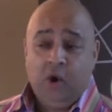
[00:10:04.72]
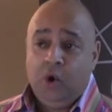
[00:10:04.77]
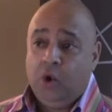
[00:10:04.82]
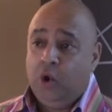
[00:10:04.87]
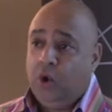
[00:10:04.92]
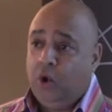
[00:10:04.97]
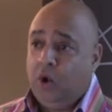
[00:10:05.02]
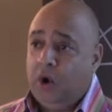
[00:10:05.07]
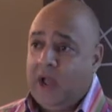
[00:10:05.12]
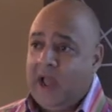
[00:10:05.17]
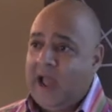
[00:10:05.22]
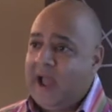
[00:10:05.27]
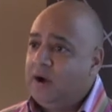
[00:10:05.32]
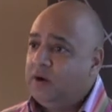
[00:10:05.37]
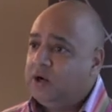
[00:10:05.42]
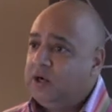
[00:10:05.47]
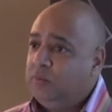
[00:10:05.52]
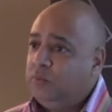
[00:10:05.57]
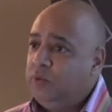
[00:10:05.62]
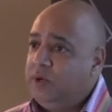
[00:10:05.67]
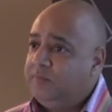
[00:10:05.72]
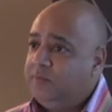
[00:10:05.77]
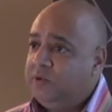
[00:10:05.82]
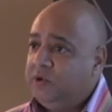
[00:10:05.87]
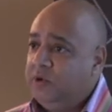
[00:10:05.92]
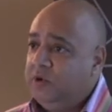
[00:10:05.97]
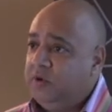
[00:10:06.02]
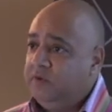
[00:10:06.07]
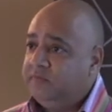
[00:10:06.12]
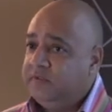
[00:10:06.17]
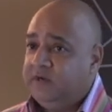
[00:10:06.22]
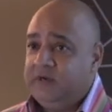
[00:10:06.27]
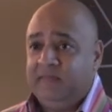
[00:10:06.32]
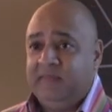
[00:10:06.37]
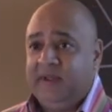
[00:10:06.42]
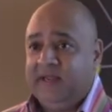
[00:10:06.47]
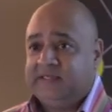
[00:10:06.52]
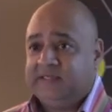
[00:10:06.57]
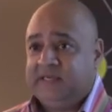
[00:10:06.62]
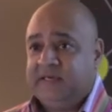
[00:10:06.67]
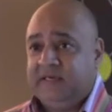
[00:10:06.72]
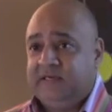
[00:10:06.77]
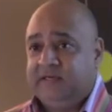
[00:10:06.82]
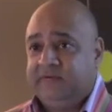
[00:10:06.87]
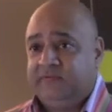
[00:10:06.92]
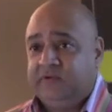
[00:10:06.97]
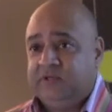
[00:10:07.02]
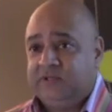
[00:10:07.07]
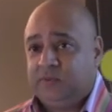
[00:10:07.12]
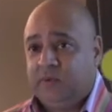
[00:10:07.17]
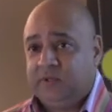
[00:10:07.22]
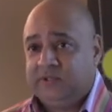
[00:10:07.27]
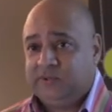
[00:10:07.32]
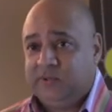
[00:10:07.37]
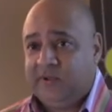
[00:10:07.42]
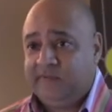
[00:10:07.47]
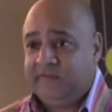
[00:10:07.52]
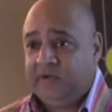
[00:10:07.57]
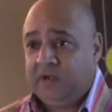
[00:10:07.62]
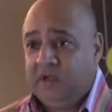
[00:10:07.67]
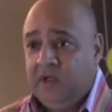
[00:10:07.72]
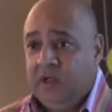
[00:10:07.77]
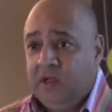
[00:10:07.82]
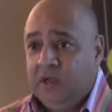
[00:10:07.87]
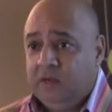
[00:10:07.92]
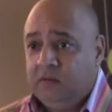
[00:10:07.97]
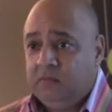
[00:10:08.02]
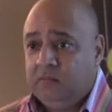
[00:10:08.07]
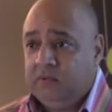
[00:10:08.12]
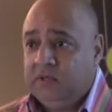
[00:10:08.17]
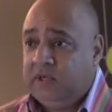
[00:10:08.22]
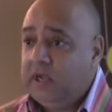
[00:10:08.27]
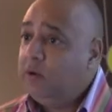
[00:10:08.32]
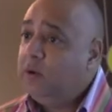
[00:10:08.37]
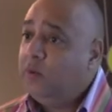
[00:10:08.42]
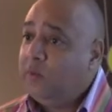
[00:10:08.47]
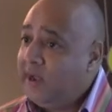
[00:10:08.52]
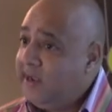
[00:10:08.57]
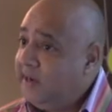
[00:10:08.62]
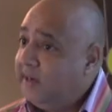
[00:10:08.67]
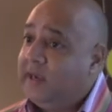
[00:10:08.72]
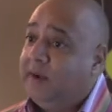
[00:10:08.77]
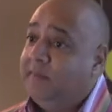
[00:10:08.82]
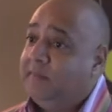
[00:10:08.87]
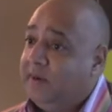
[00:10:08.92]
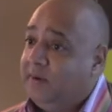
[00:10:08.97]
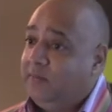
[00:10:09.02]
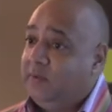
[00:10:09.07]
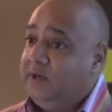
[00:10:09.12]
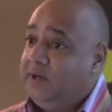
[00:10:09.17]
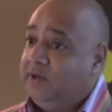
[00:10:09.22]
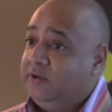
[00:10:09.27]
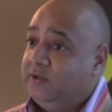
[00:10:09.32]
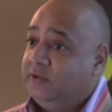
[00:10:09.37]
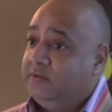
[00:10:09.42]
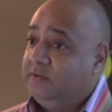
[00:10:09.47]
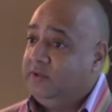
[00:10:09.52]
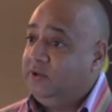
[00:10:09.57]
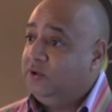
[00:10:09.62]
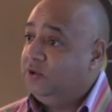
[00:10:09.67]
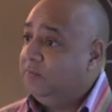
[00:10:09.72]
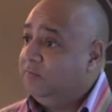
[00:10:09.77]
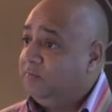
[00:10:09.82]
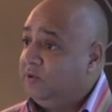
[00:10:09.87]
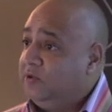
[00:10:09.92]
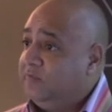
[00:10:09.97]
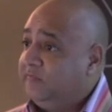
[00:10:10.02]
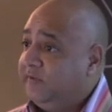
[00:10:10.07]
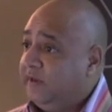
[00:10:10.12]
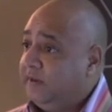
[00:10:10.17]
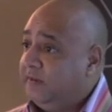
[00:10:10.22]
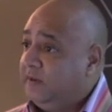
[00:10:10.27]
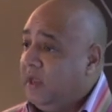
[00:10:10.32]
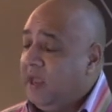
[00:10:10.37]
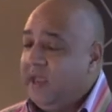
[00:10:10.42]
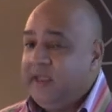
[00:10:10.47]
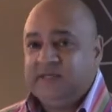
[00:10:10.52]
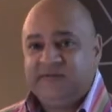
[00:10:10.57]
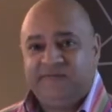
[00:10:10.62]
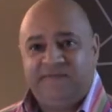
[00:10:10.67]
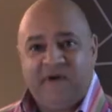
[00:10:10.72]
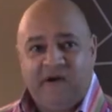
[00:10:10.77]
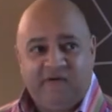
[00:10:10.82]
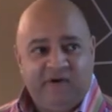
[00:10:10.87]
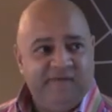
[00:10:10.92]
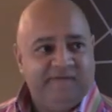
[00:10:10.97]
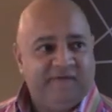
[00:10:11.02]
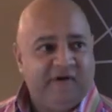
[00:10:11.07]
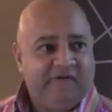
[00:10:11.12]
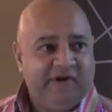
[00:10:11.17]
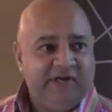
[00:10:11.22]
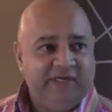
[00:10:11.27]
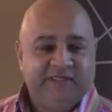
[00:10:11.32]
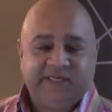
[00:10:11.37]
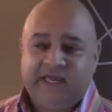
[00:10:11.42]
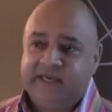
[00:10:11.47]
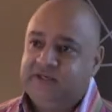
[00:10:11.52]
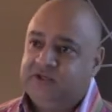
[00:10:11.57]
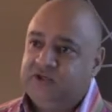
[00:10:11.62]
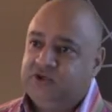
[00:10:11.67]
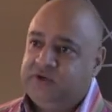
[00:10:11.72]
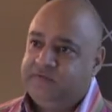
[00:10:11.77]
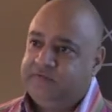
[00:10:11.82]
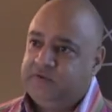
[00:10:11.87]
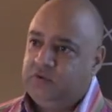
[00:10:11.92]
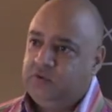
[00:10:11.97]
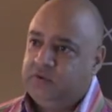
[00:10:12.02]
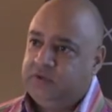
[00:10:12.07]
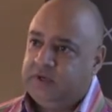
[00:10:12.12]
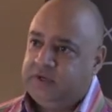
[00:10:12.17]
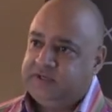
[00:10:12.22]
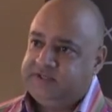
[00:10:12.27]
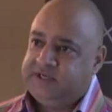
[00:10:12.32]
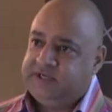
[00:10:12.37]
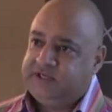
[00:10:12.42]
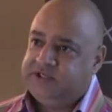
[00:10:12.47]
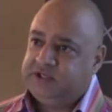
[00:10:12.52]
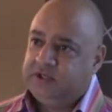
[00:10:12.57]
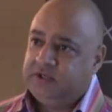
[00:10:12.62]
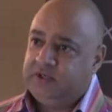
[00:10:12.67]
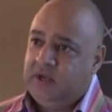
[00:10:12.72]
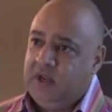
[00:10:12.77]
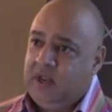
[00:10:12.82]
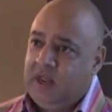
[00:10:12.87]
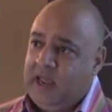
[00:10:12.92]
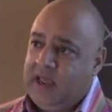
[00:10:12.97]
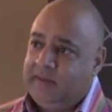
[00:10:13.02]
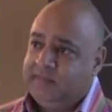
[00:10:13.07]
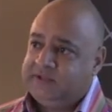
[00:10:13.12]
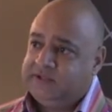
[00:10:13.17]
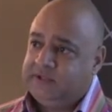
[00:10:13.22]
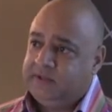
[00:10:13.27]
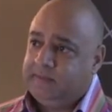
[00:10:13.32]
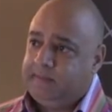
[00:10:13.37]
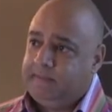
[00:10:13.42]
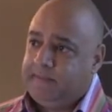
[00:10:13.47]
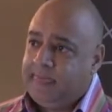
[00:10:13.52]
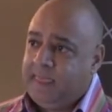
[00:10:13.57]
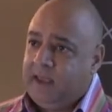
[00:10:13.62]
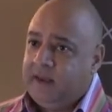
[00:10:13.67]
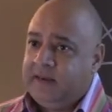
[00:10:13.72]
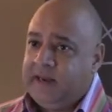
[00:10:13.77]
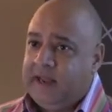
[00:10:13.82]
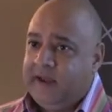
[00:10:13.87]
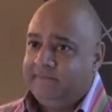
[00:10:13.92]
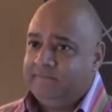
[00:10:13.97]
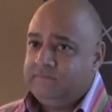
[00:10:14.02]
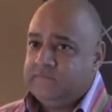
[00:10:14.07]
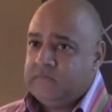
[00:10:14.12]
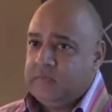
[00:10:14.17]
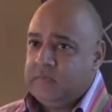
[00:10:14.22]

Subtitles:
Or how can we prove that it makes any difference whatsoever? Go away and come back when you can prove it. It's very, very data-driven organization, Amazon. Now,